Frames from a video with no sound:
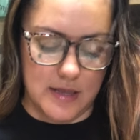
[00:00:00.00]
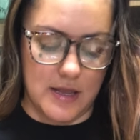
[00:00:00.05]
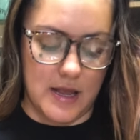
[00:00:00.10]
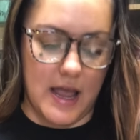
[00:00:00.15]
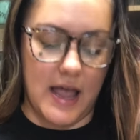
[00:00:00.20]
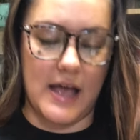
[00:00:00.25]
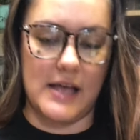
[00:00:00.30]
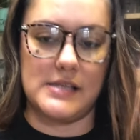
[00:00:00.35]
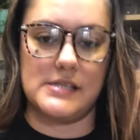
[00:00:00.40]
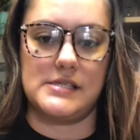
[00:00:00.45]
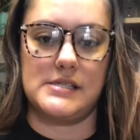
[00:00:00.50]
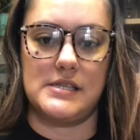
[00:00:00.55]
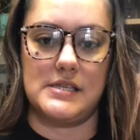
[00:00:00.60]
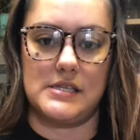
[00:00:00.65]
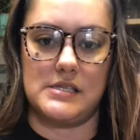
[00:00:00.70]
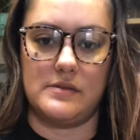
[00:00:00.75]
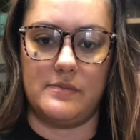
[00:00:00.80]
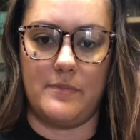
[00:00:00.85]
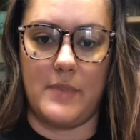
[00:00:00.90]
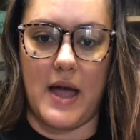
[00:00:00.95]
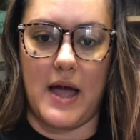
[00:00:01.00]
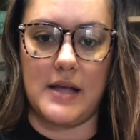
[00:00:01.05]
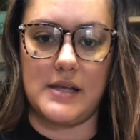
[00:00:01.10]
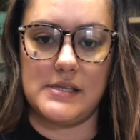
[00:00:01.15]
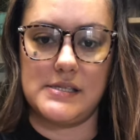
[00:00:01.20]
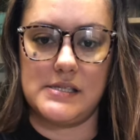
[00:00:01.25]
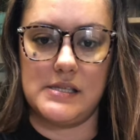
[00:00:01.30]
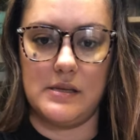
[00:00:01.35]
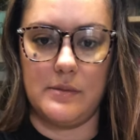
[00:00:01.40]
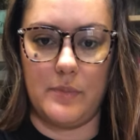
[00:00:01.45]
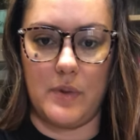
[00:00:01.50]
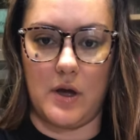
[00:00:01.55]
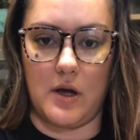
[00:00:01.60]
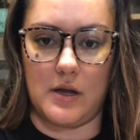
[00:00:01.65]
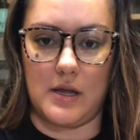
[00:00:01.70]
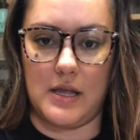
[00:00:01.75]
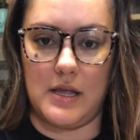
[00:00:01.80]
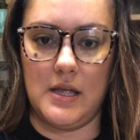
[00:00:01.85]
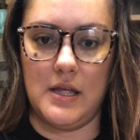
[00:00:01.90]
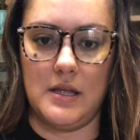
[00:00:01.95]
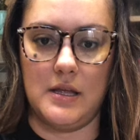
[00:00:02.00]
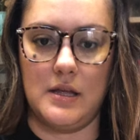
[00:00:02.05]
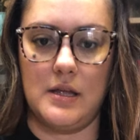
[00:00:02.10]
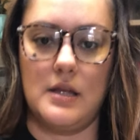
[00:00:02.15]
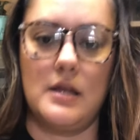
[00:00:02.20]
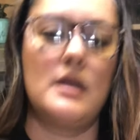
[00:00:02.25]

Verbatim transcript: it has this back slip pocket